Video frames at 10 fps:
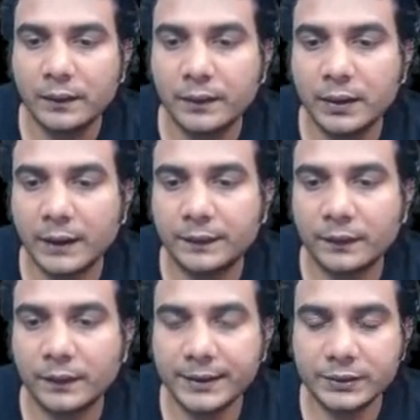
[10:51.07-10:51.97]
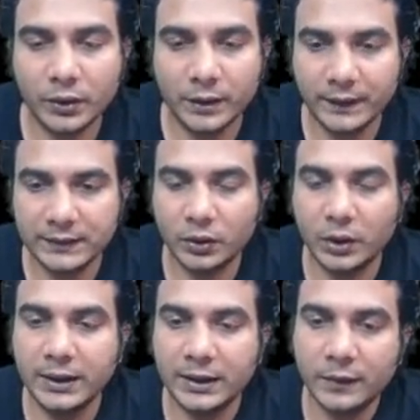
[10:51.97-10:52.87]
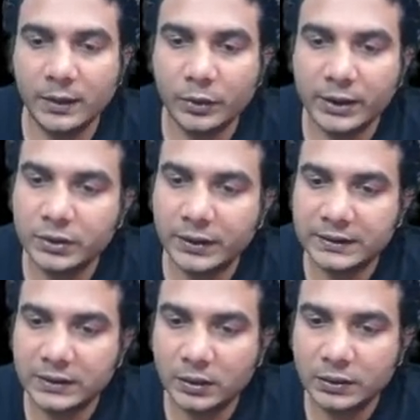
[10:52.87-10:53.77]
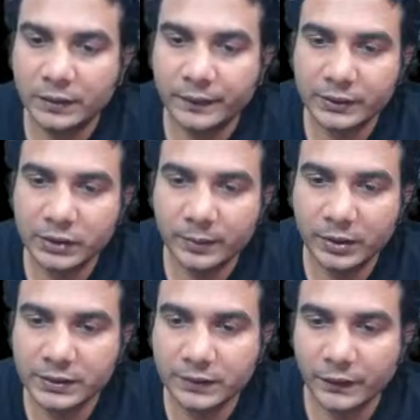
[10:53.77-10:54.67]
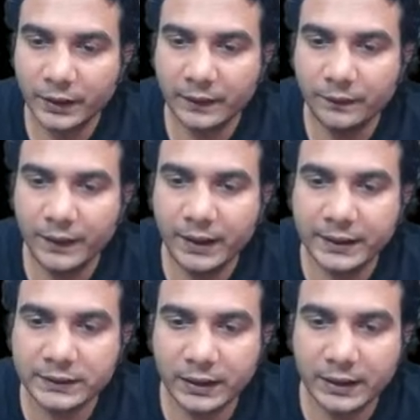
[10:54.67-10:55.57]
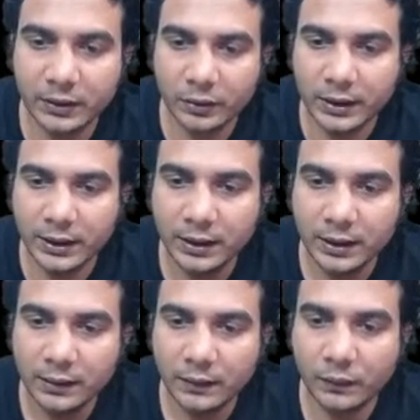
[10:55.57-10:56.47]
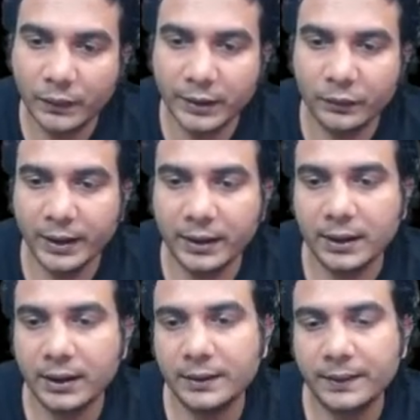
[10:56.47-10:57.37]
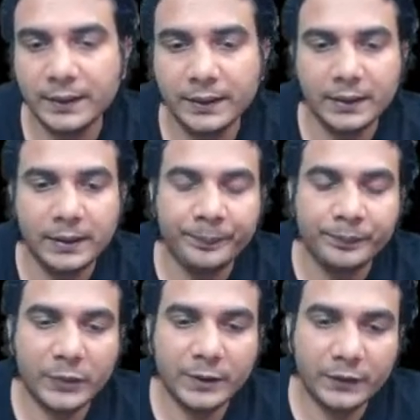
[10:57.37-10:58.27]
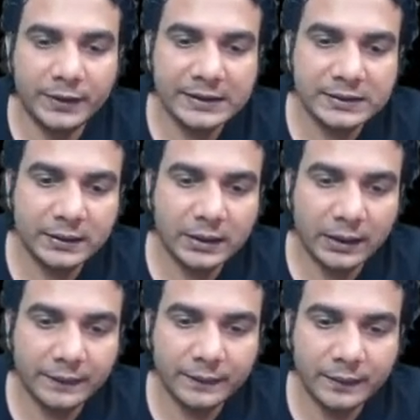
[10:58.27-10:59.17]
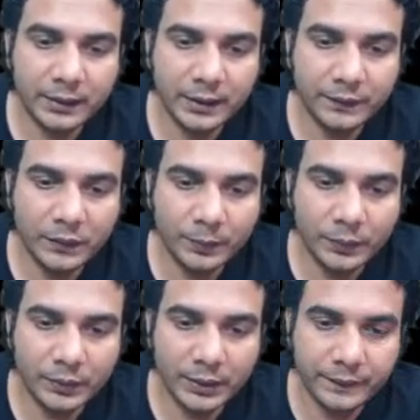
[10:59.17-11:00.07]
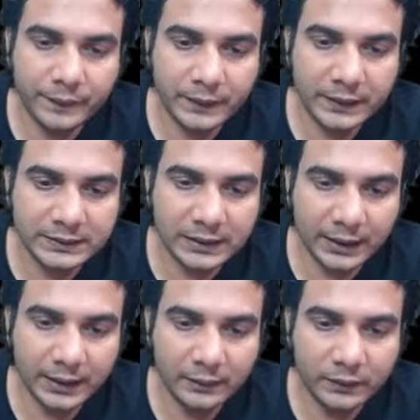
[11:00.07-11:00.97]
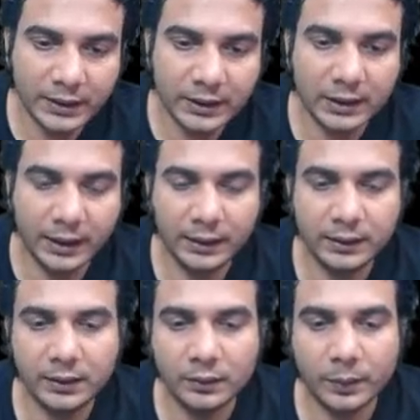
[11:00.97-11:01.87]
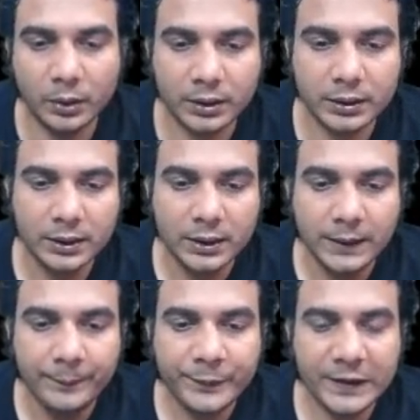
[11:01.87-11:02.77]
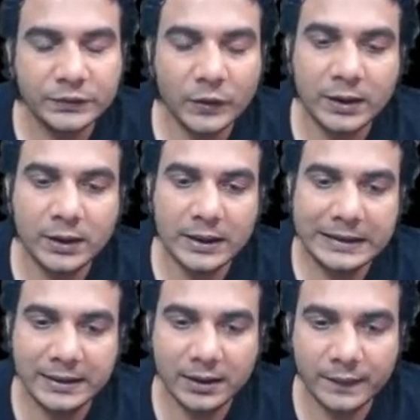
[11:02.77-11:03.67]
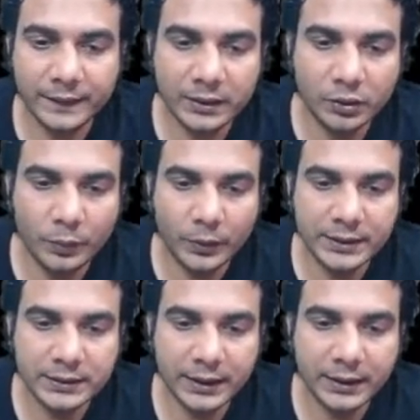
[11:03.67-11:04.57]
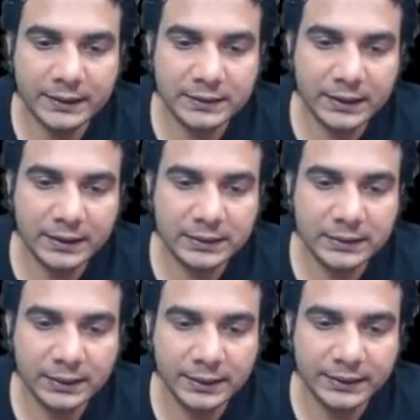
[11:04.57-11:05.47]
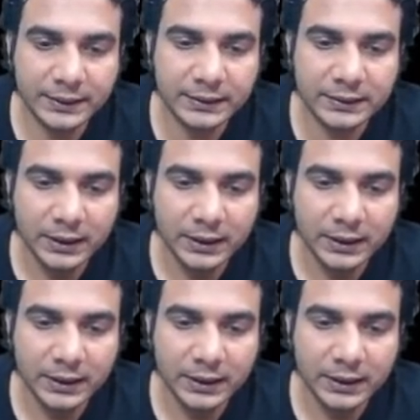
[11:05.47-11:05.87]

of y is equal to fx only at one point. So this is also a function because for every x you'll get only one y, right? But for this graph, if this line, vertical line, you plot, this will cut the graph at 2 points, right? You can see this and this.